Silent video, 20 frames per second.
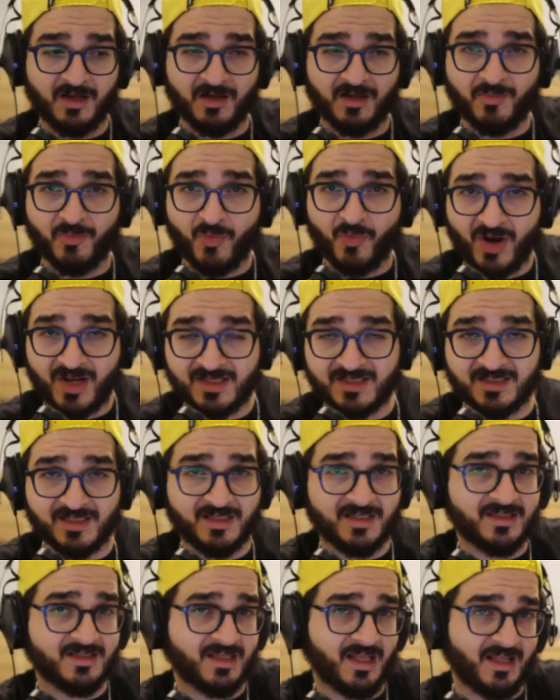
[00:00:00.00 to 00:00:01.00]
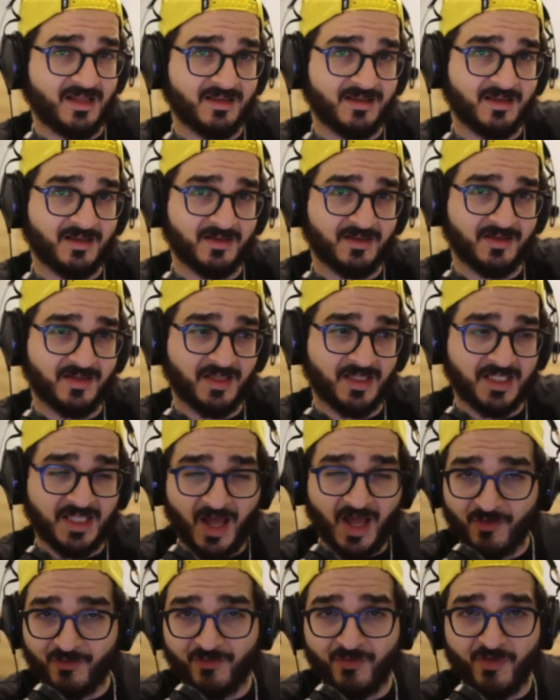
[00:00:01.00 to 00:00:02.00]
prices and the, the
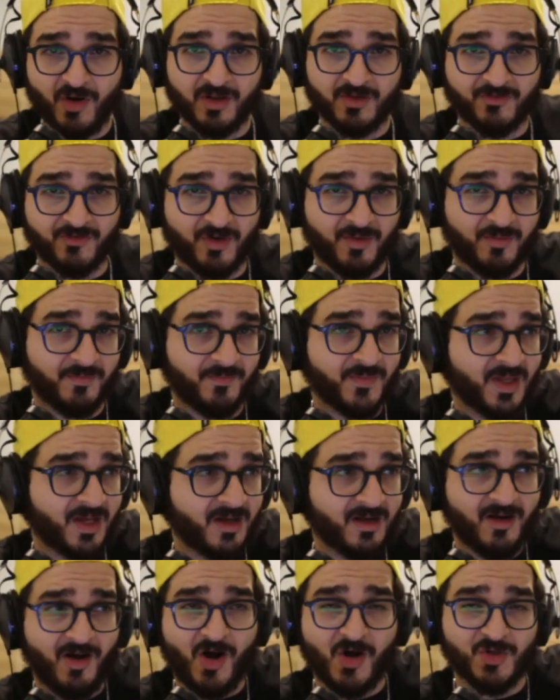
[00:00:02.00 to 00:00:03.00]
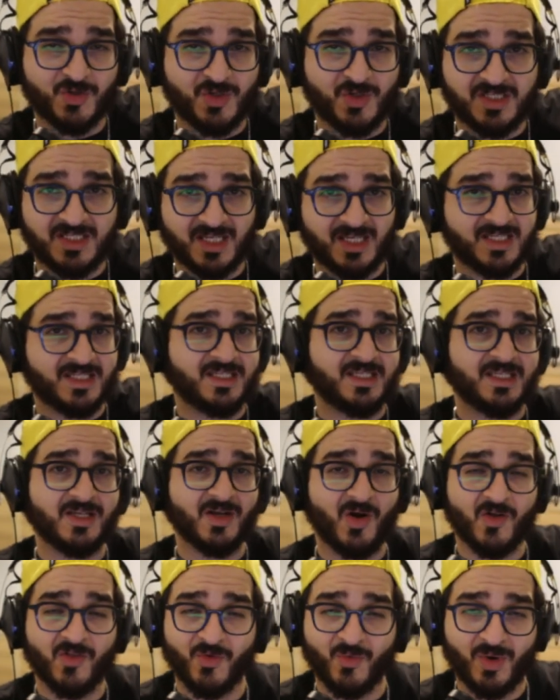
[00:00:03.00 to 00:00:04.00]
downfall from one hundred sixty all the
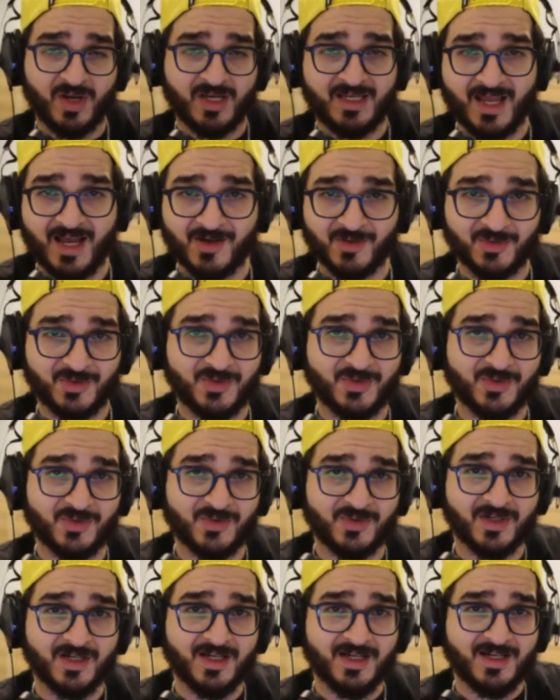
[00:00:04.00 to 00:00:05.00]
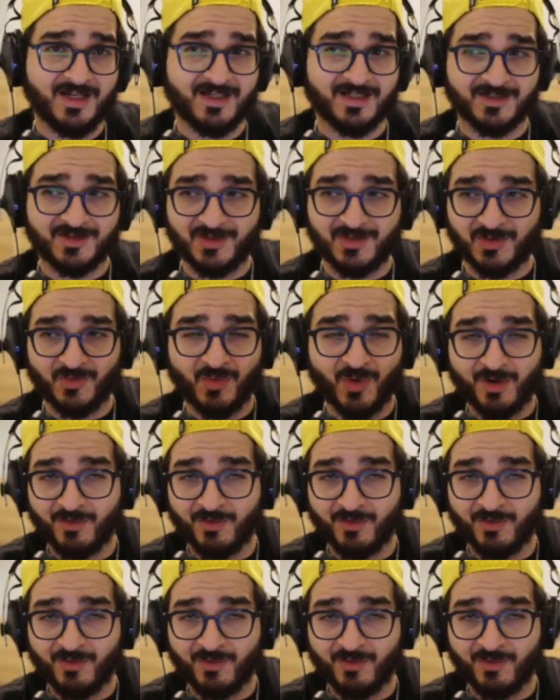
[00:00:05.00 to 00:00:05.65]
way down to to what,